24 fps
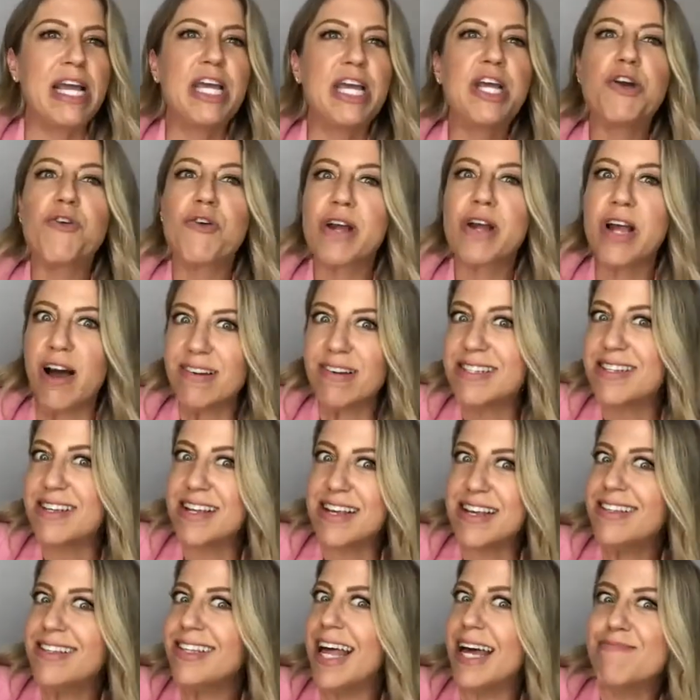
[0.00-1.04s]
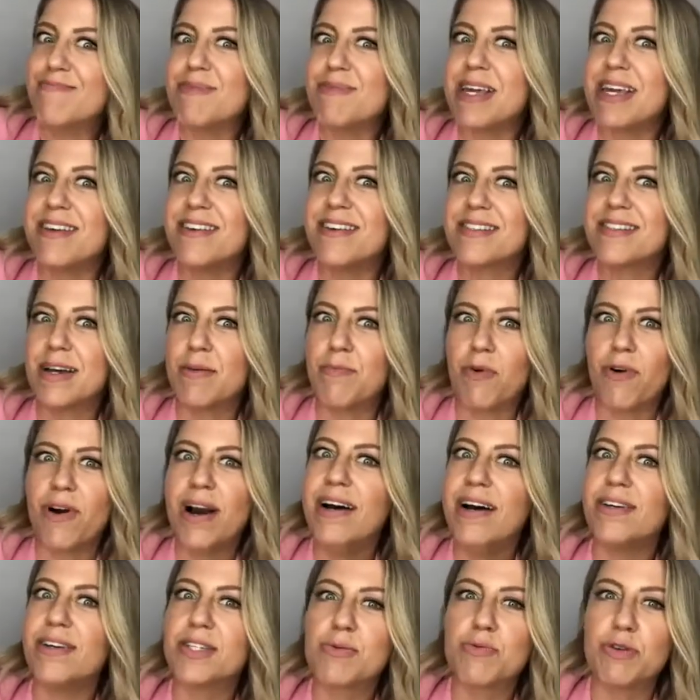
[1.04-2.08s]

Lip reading: curiosity led me somewhere else,